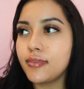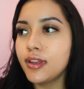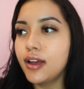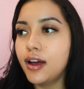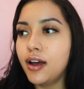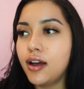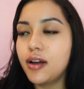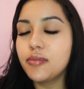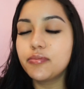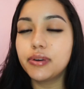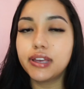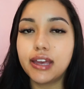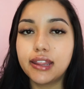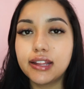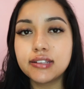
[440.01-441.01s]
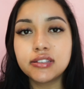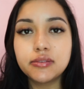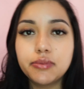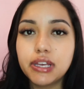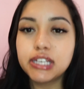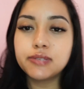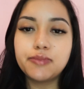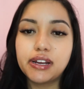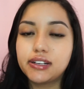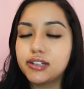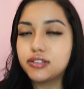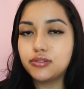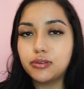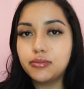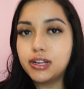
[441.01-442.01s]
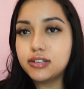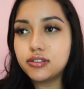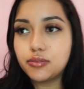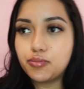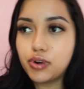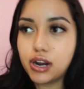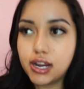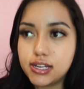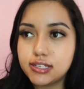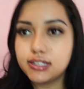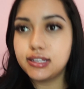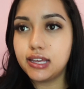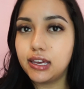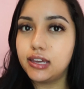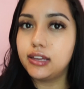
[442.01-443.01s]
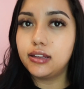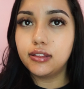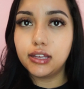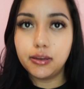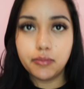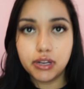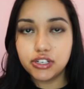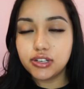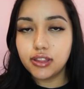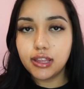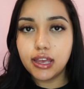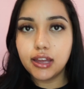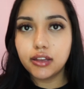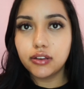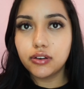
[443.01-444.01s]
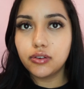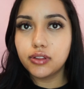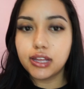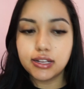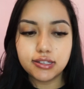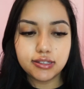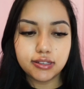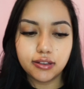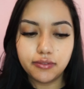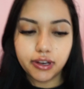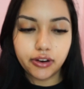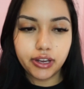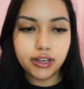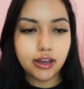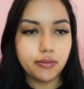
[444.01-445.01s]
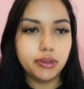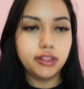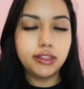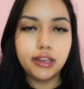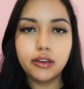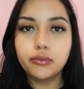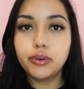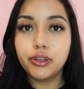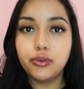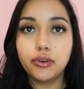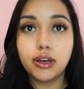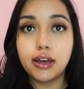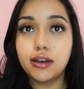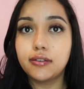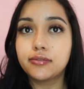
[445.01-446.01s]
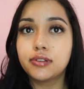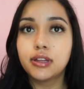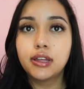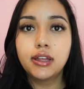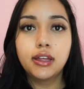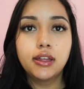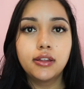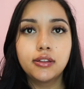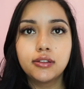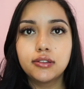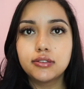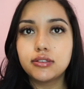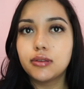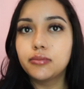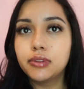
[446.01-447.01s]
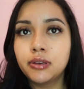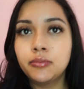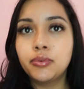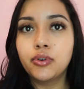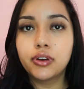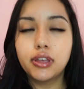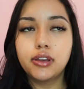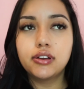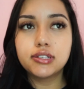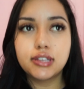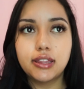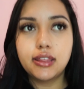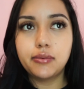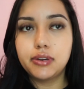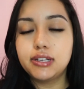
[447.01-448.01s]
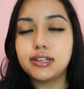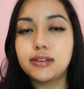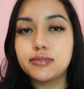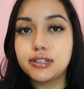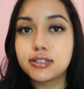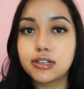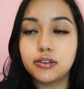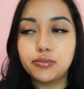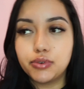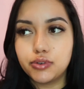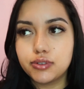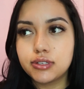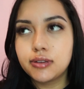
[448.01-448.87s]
But yeah, that's to be expected, so I'm not surprised. They mentioned that, you know, that's a very common thing. When you have something poking your skin that many times, it's gonna bruise.